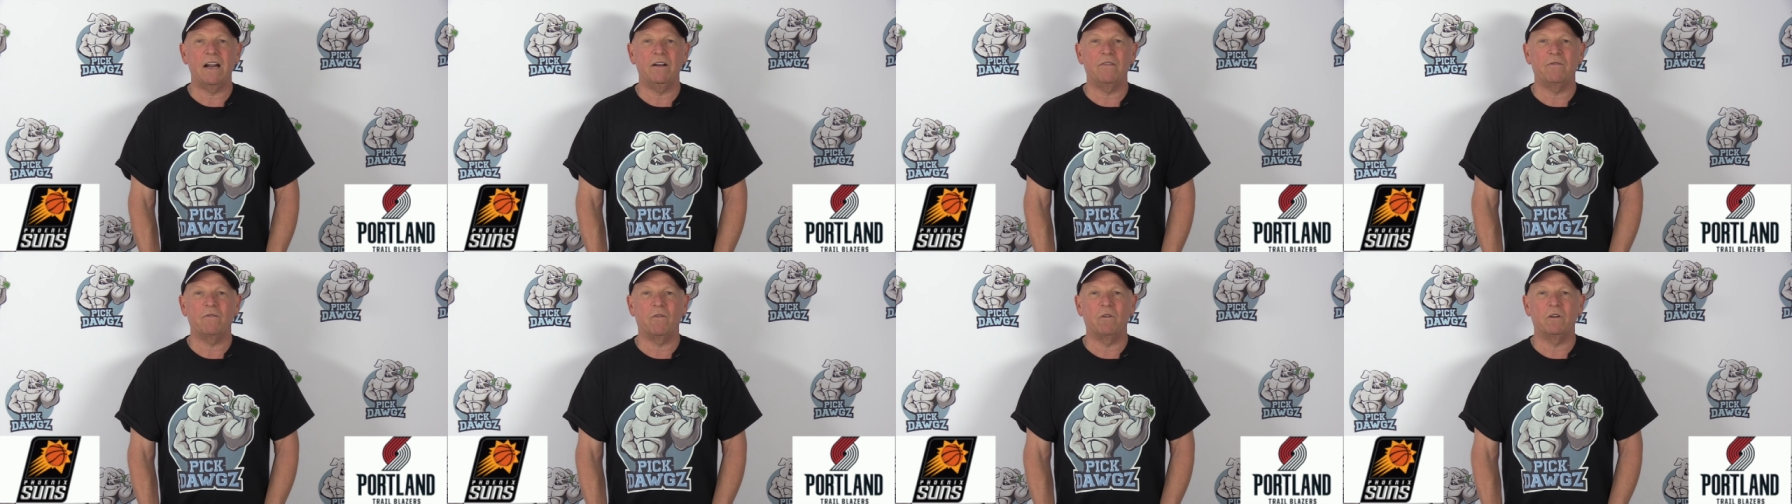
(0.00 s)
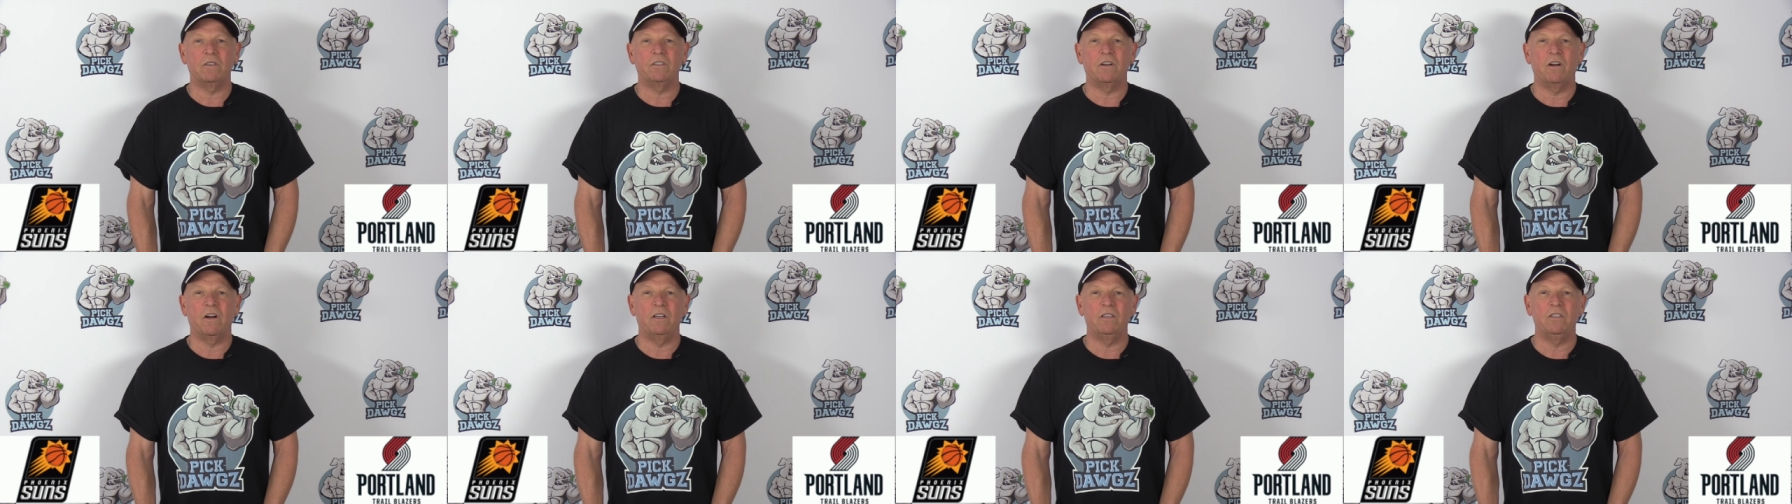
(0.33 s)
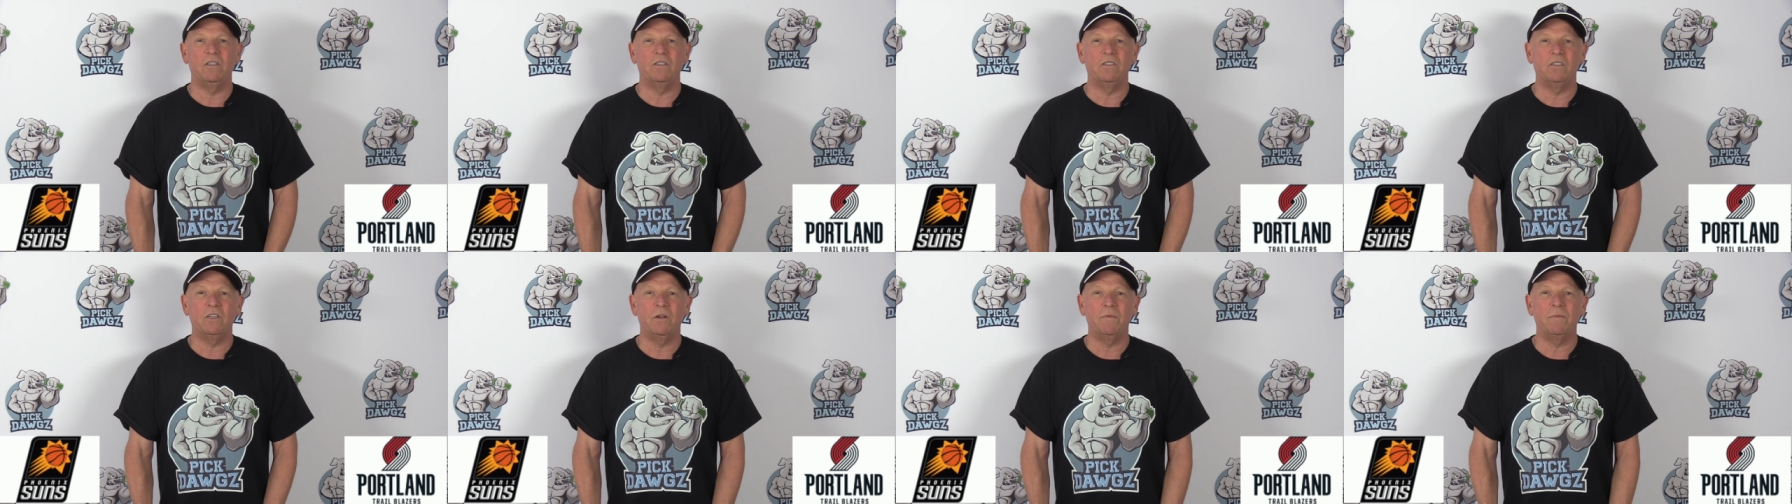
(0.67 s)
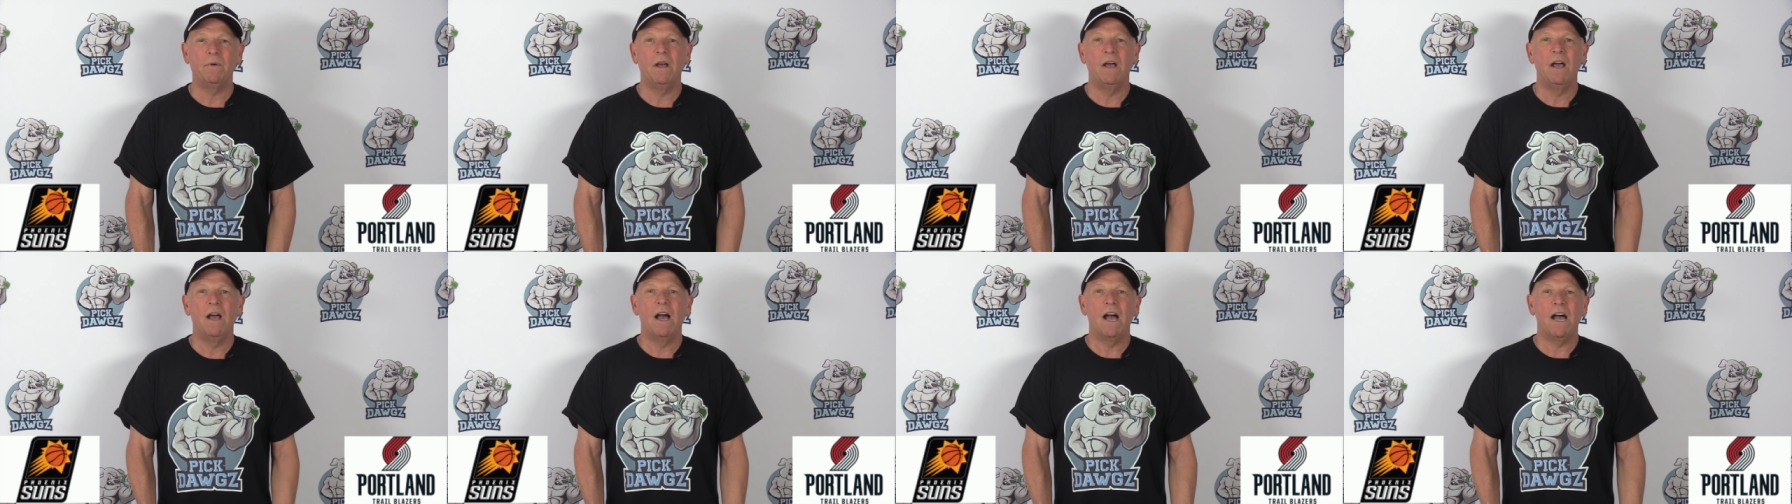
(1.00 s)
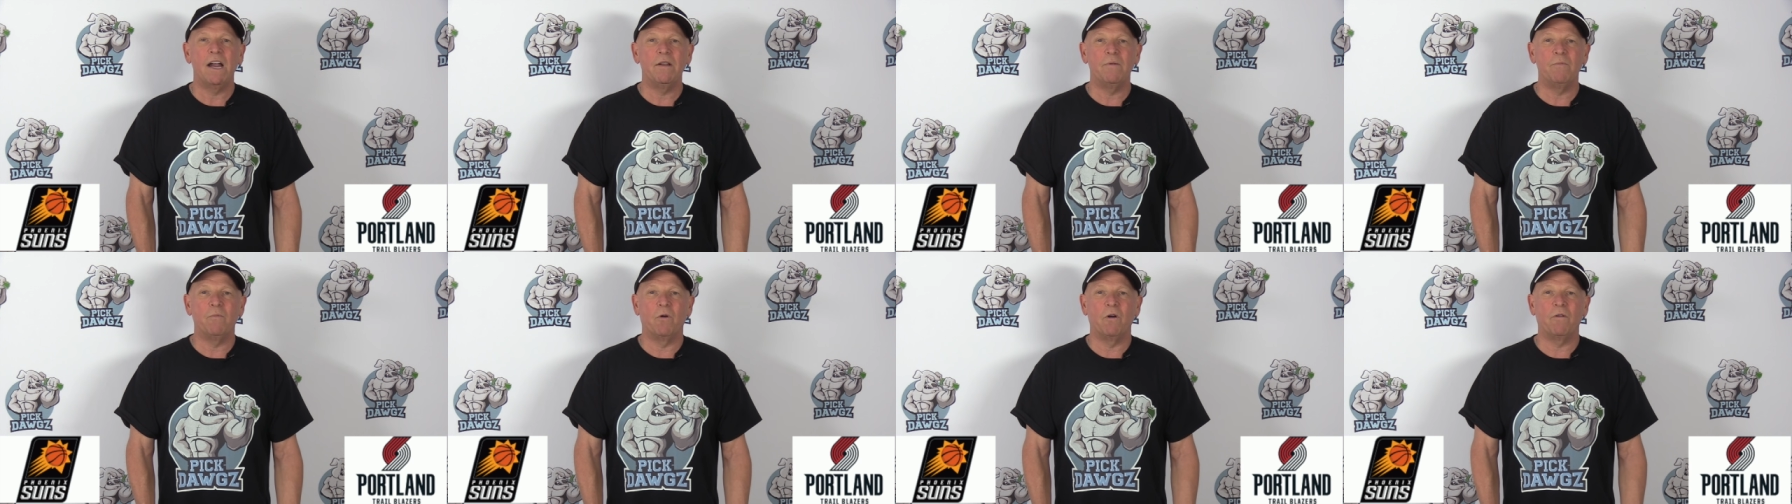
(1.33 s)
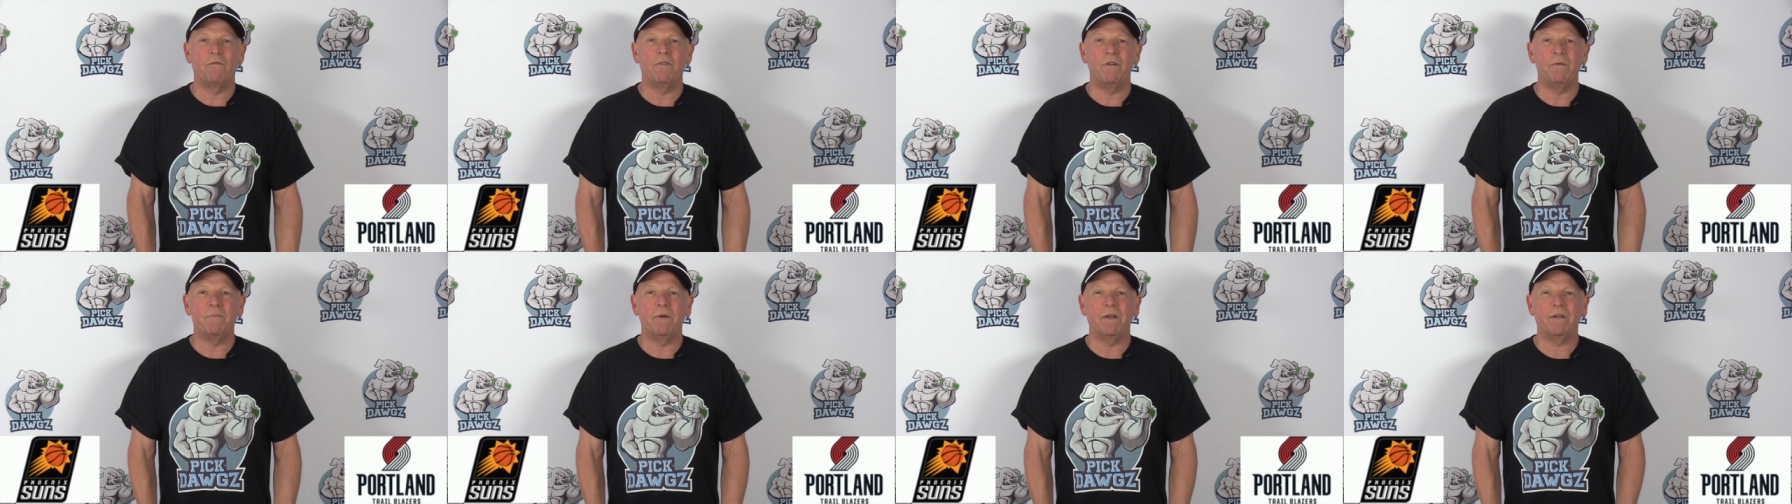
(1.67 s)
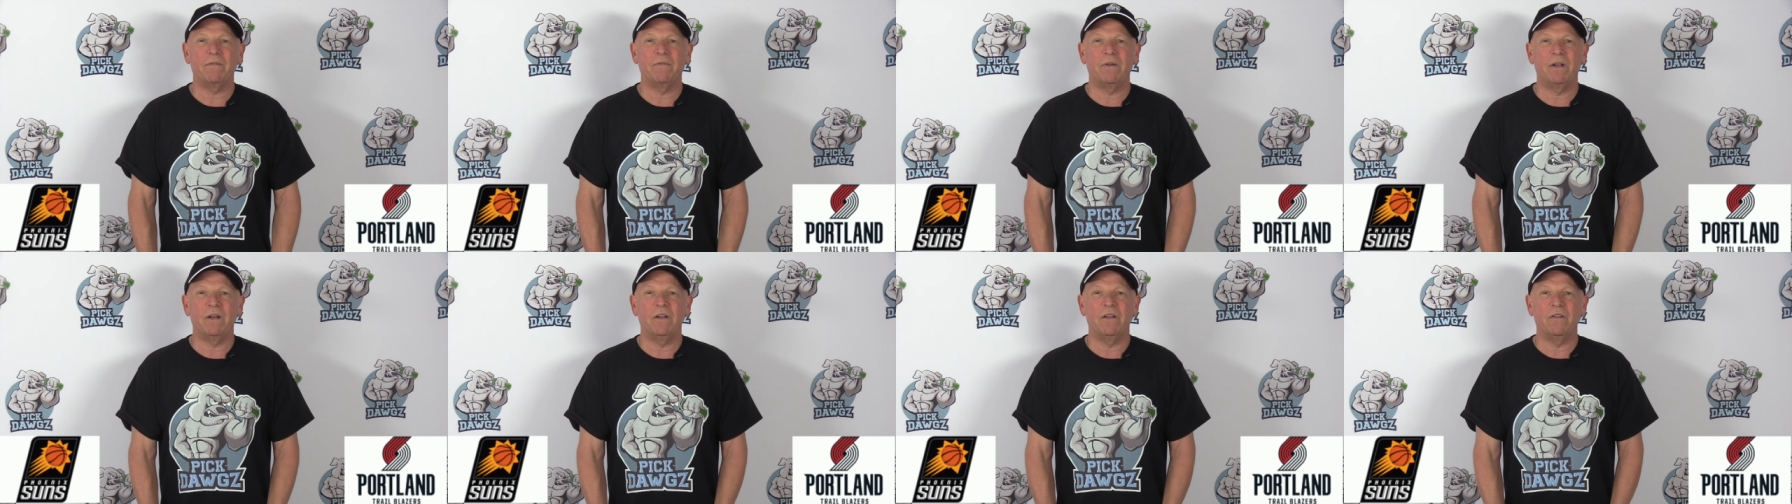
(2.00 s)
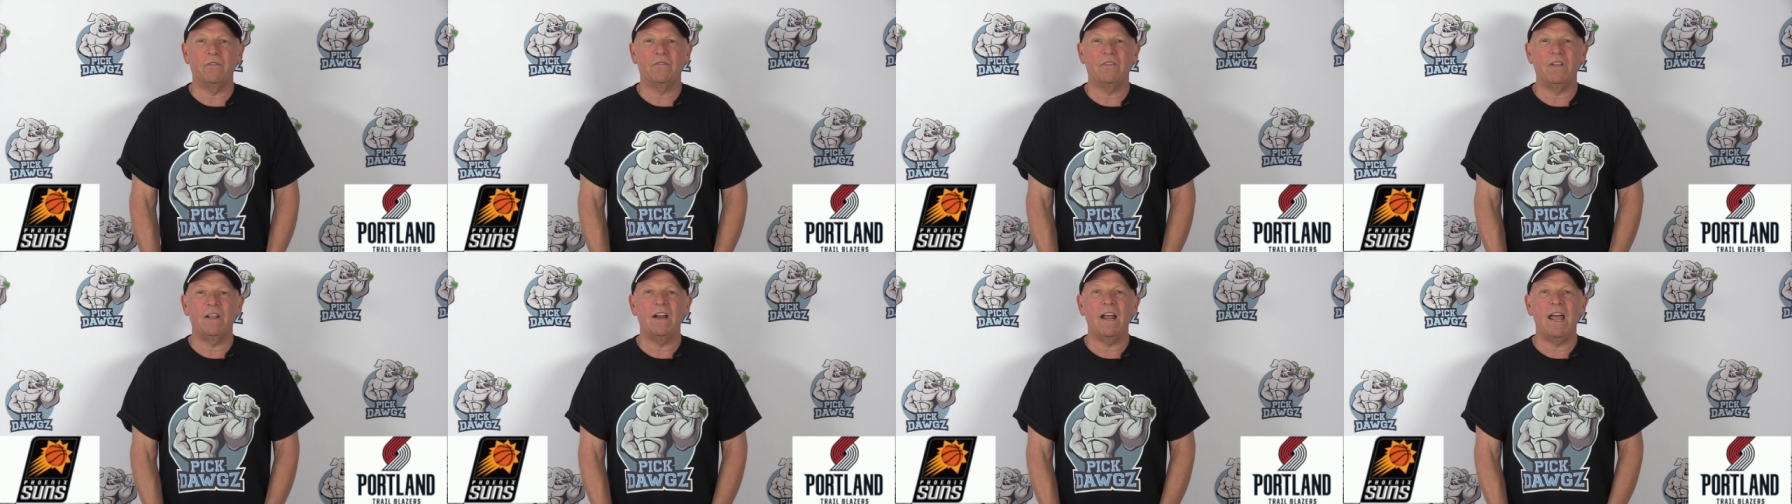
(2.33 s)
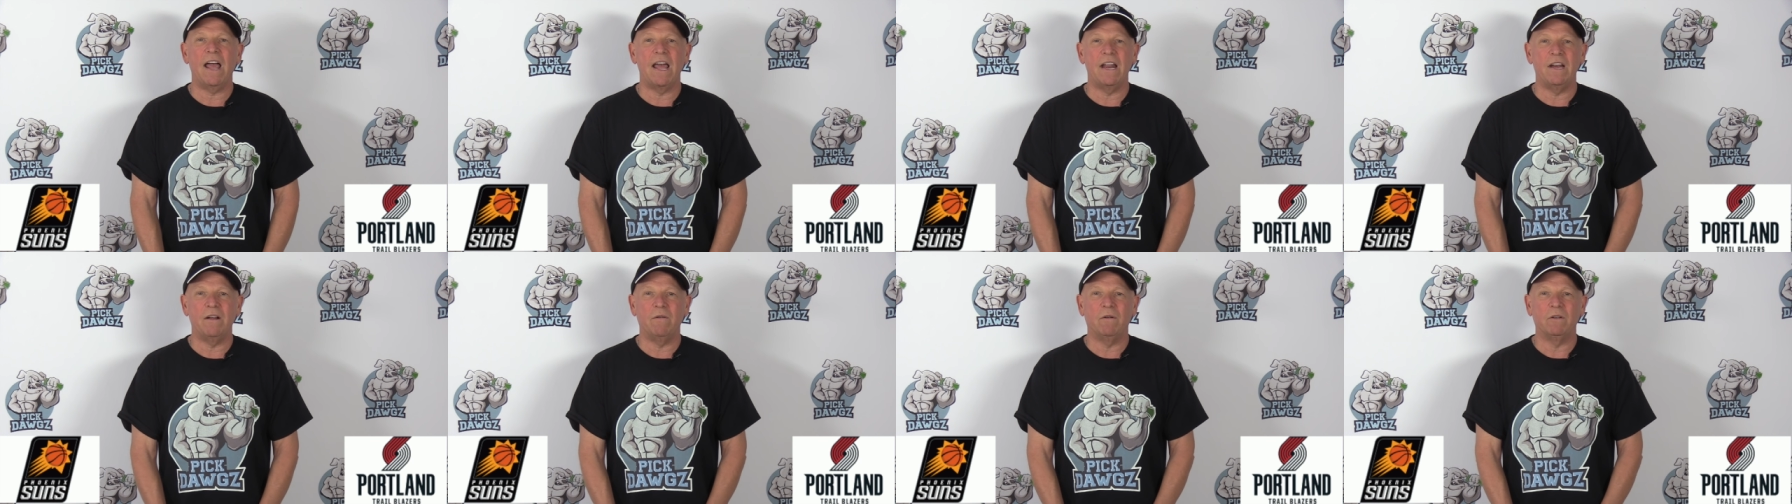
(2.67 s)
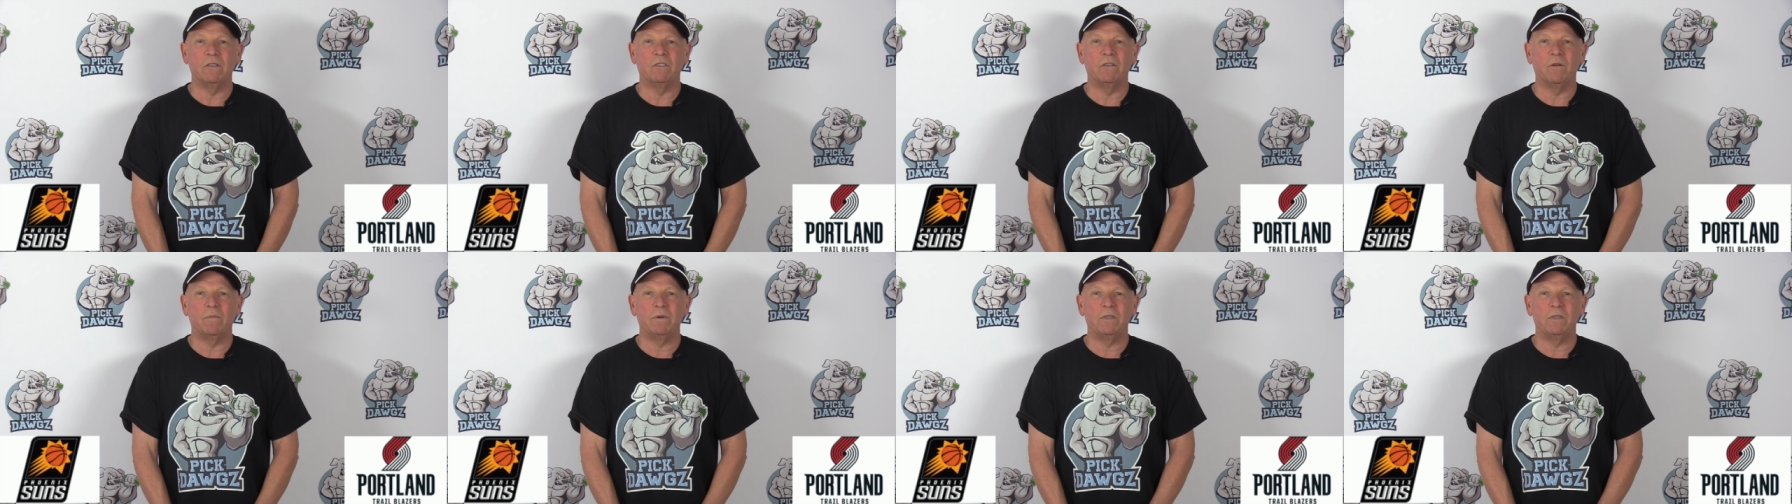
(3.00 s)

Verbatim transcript: And of course, here on YouTube, I do more free pick videos than anyone, so